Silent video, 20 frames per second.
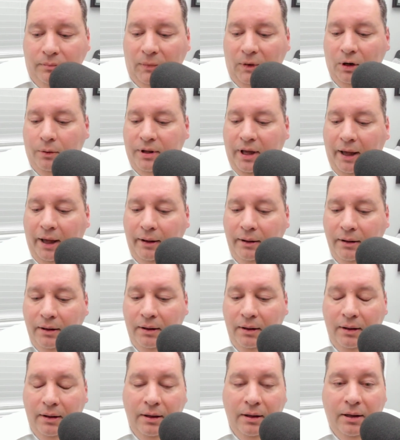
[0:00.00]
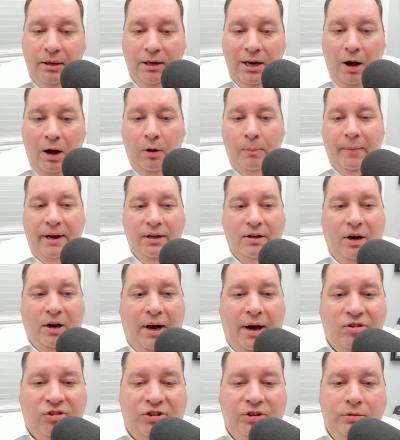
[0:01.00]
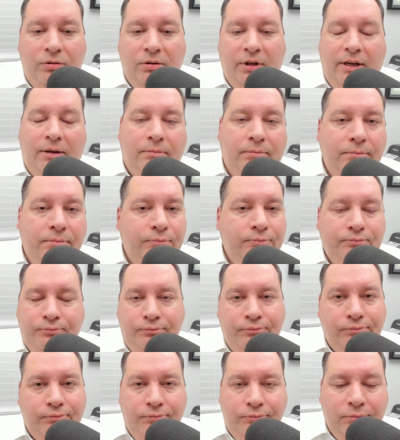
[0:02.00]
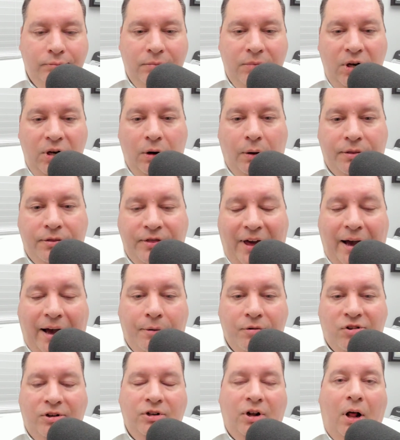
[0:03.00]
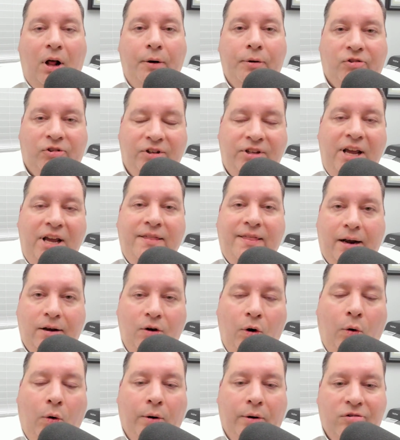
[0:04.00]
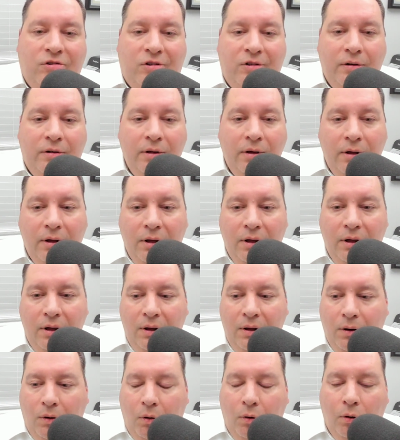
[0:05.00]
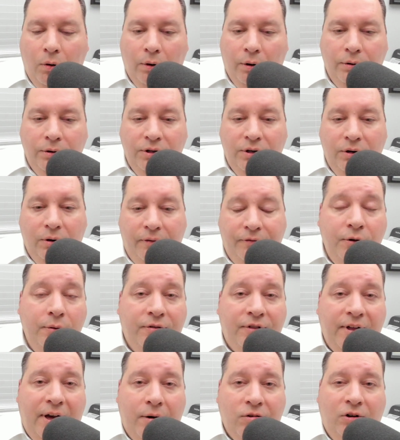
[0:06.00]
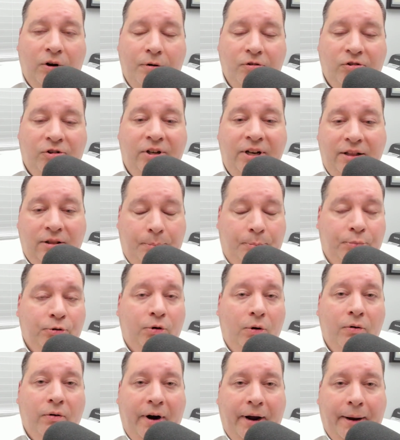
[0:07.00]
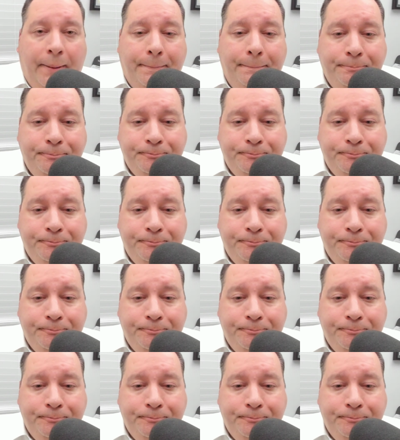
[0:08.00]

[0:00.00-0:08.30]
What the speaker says: Okay? Now, it might cost you like, $1,000 to take that course, or, a few $1,000s to take the program.